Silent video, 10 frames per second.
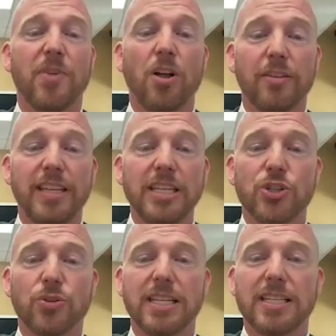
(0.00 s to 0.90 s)
All of
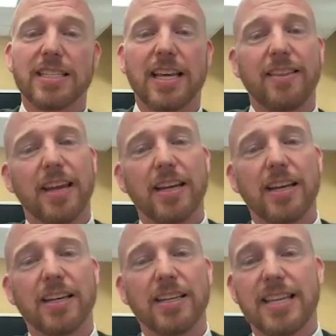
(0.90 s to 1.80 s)
these choices, I
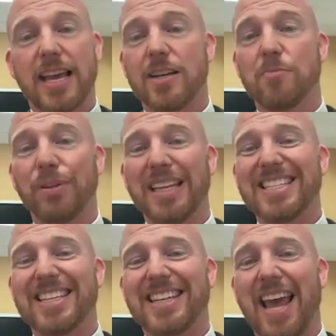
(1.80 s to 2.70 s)
think, set an
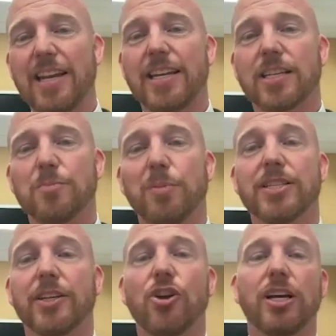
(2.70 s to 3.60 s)
implicit and
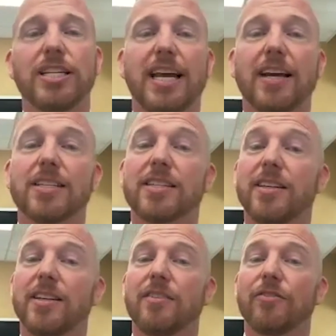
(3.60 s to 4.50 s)
explicit
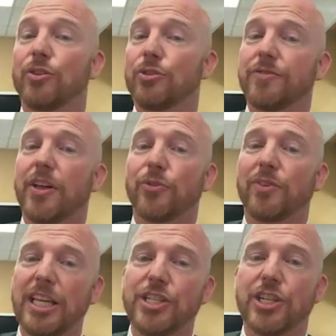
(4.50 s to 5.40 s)
context for those of other
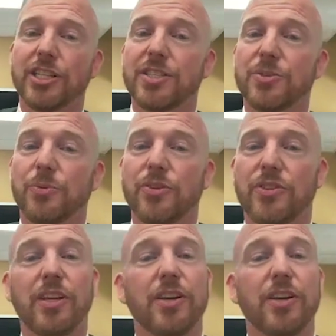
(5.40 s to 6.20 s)
religions, with